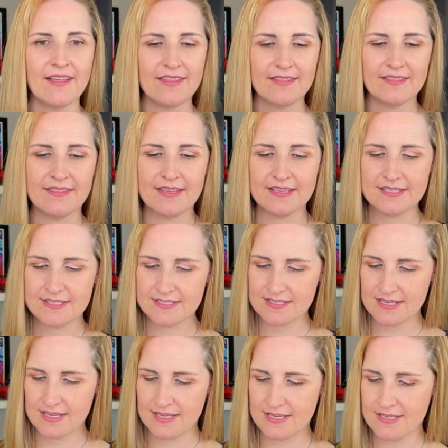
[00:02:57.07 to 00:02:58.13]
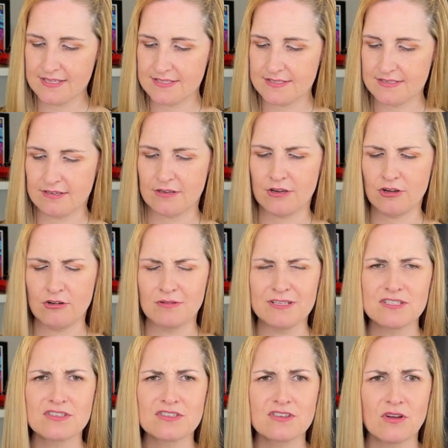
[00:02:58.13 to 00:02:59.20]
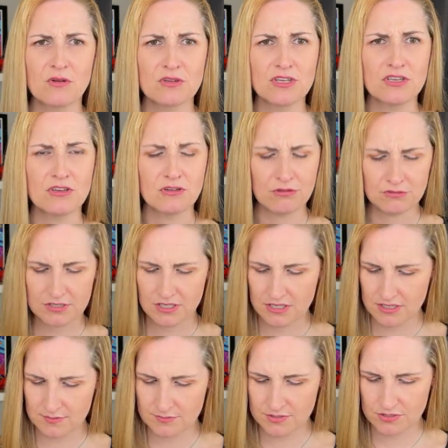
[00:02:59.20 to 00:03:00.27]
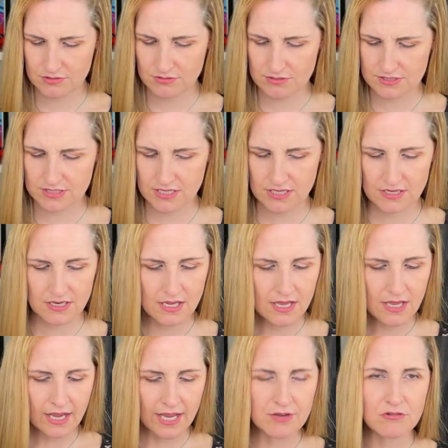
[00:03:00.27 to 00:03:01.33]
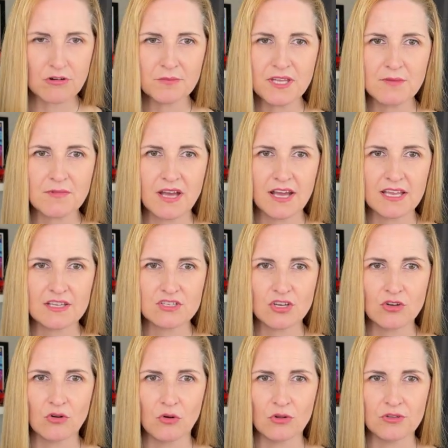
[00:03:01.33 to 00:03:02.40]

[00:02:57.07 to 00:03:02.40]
This is, oh, it's so cute. I'm so excited. I normally am not into gold.